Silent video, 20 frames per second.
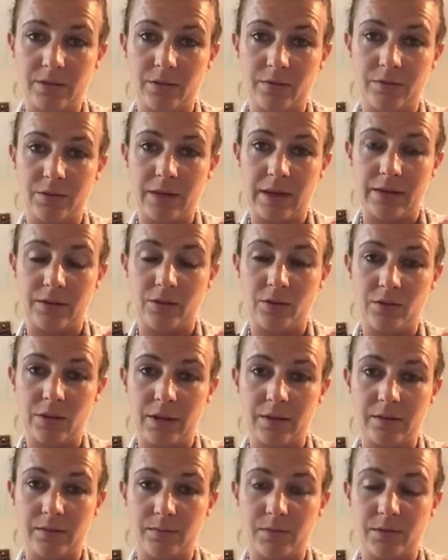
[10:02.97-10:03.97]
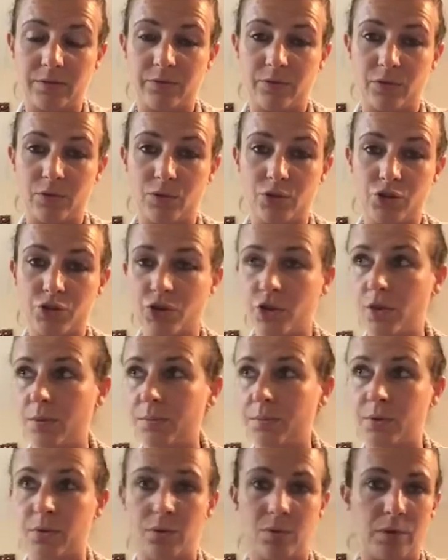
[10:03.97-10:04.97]
So if you get new customers through your
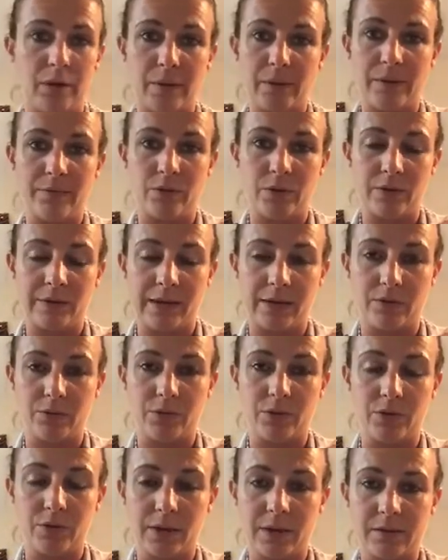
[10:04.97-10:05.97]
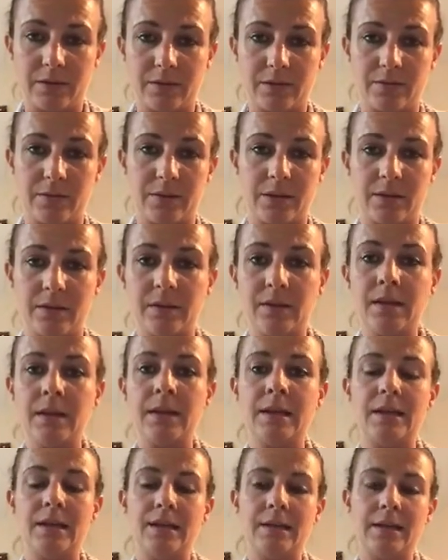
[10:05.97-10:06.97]
shop, or however you get your new customers,
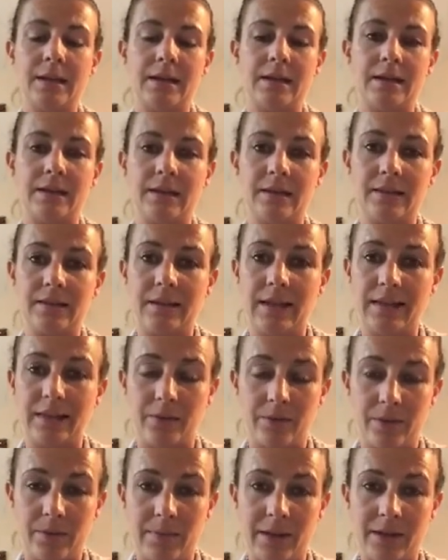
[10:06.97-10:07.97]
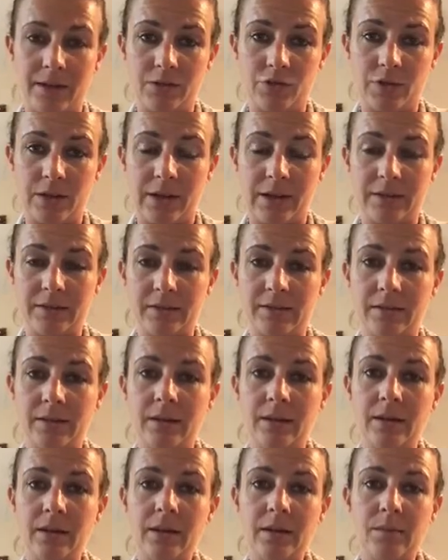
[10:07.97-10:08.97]
get a list, get their email address.
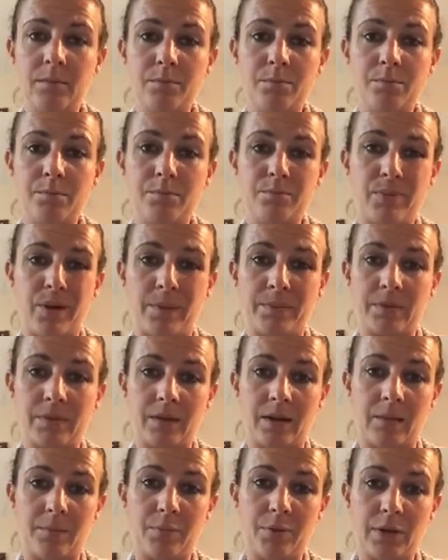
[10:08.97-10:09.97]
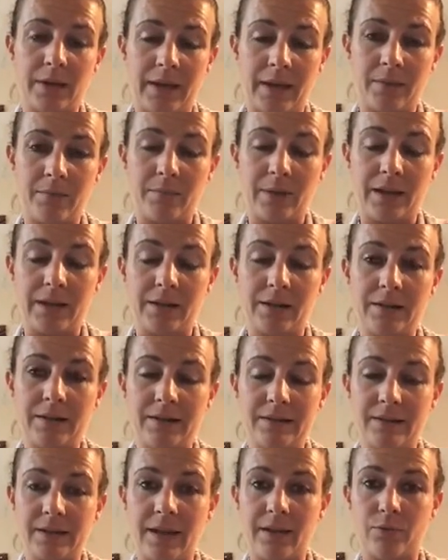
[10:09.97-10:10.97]
Perhaps put a campaign, a
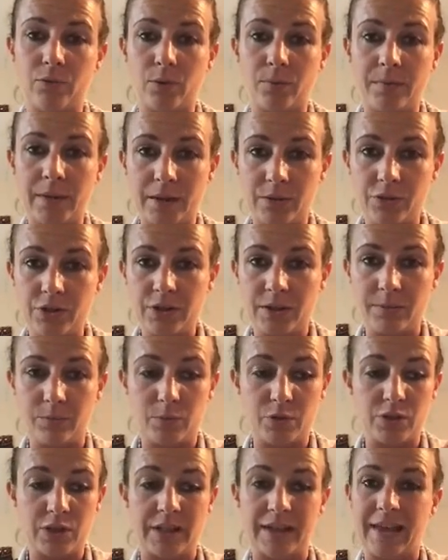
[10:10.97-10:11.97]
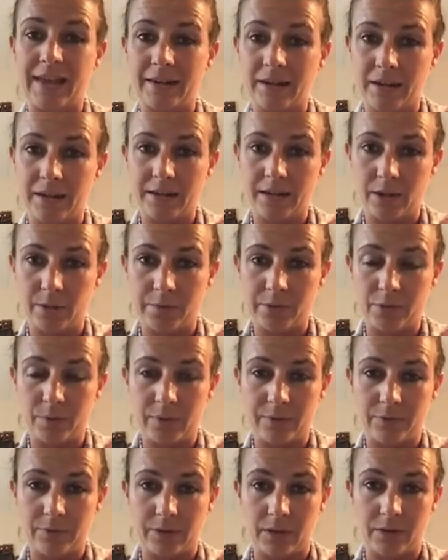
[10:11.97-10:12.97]
list together on MailChimp, which again I can help you
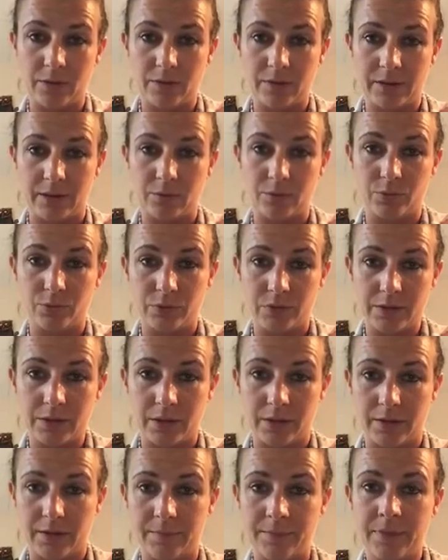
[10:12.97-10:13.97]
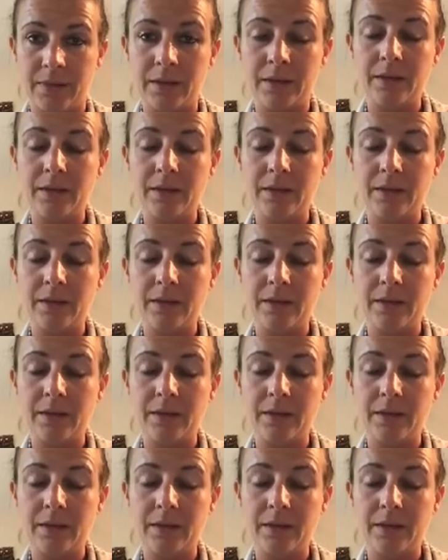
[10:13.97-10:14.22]
with because I use that all the time,